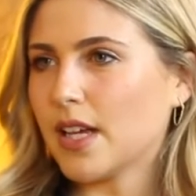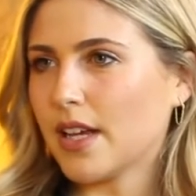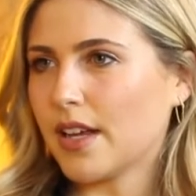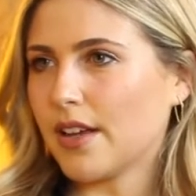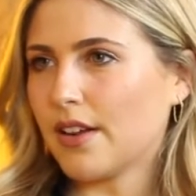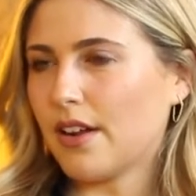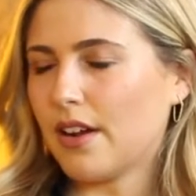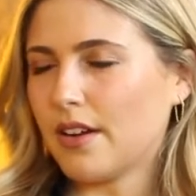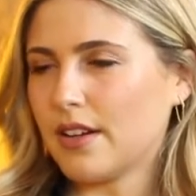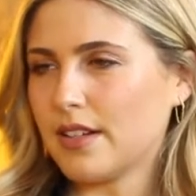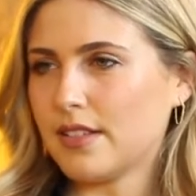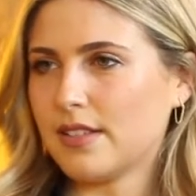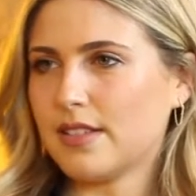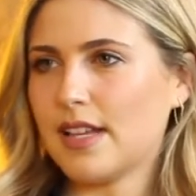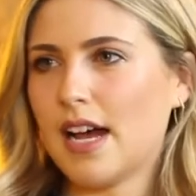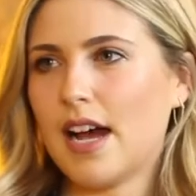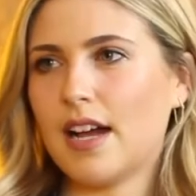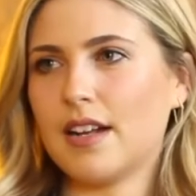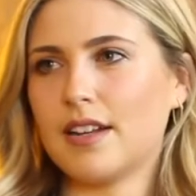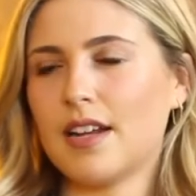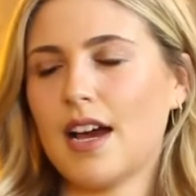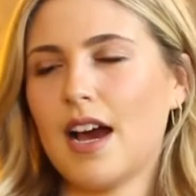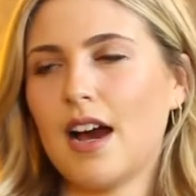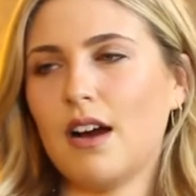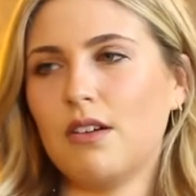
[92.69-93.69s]
I can
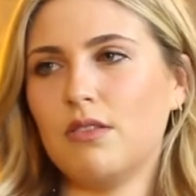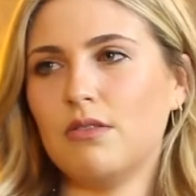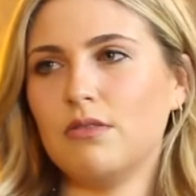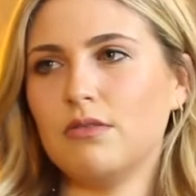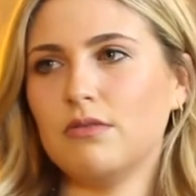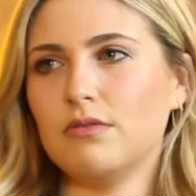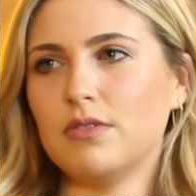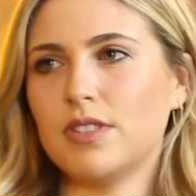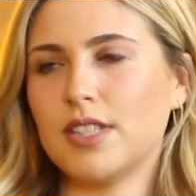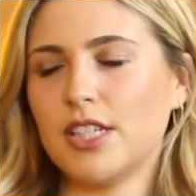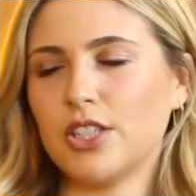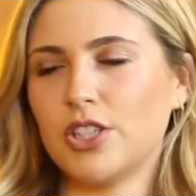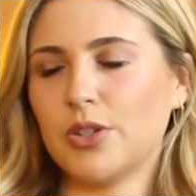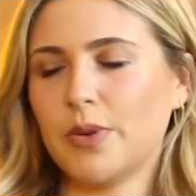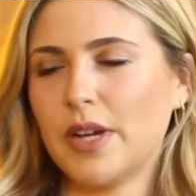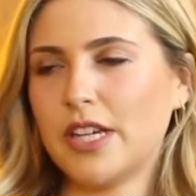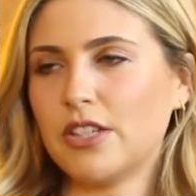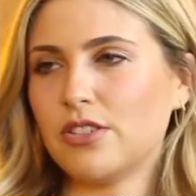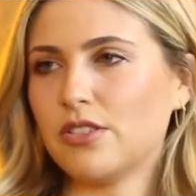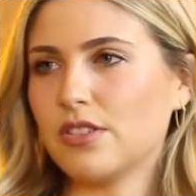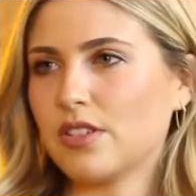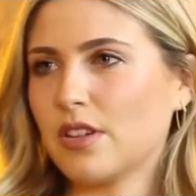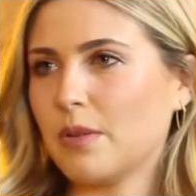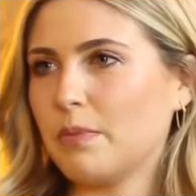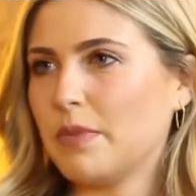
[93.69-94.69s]
understand how
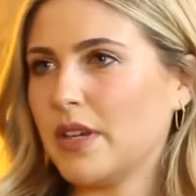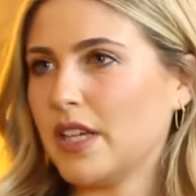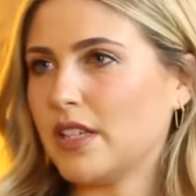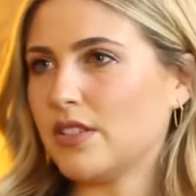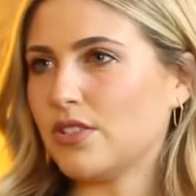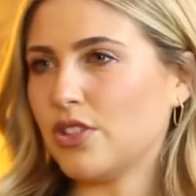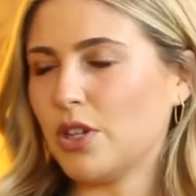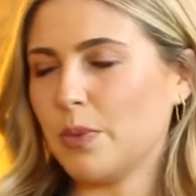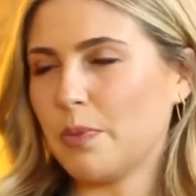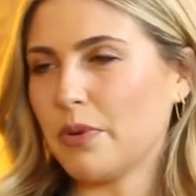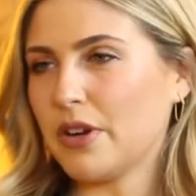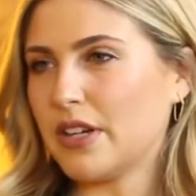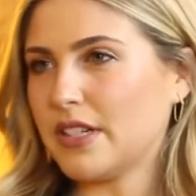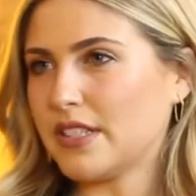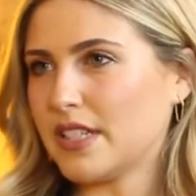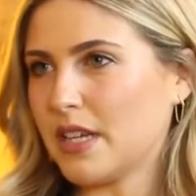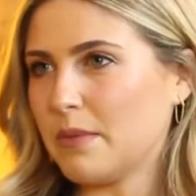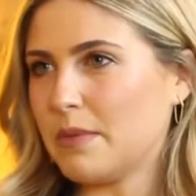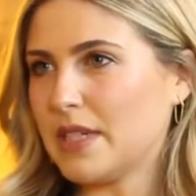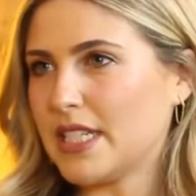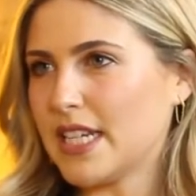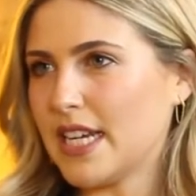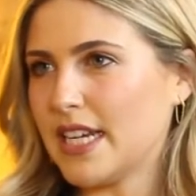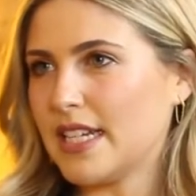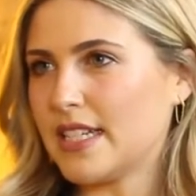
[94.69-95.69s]
situations can be super
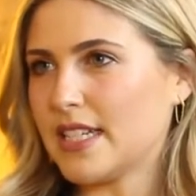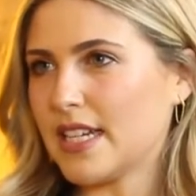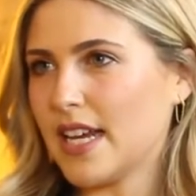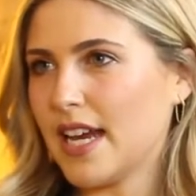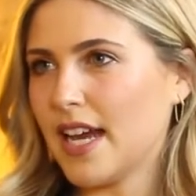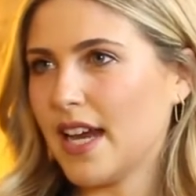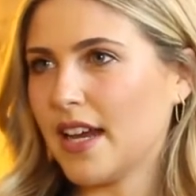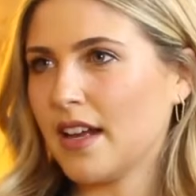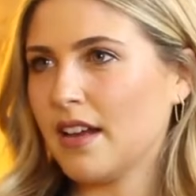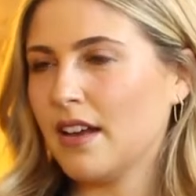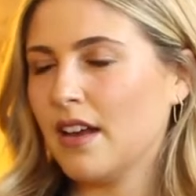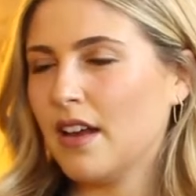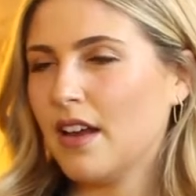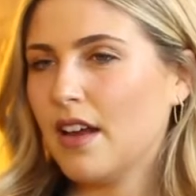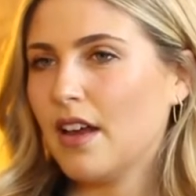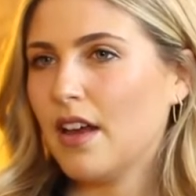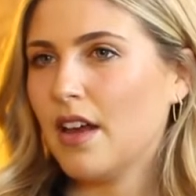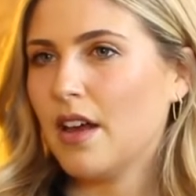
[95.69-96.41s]
intimidating,